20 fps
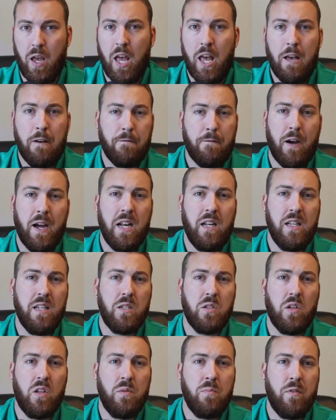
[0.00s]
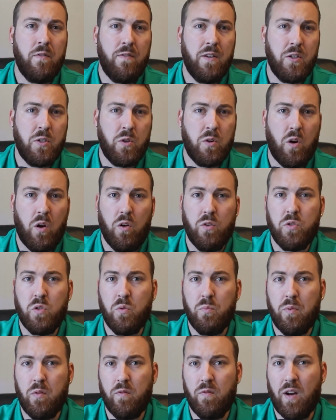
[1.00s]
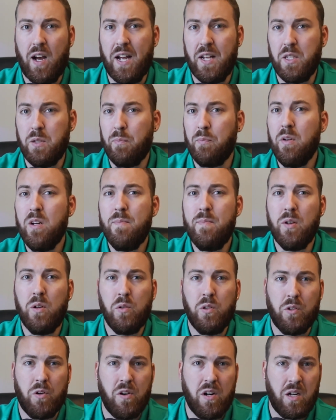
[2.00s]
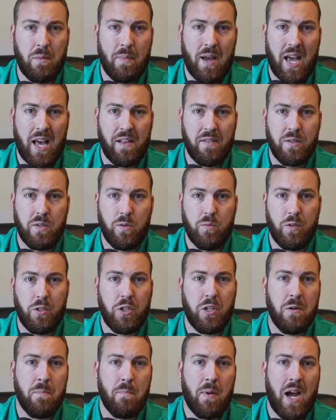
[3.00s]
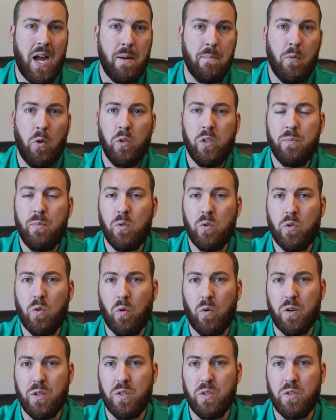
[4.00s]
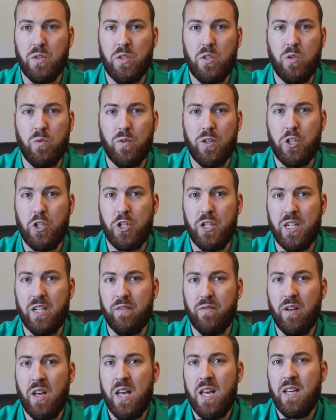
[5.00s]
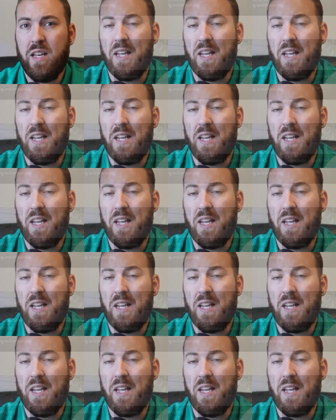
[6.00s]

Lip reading: Finally, SolidProfessor also provides pre-built learning paths, which combine multiple courses to achieve a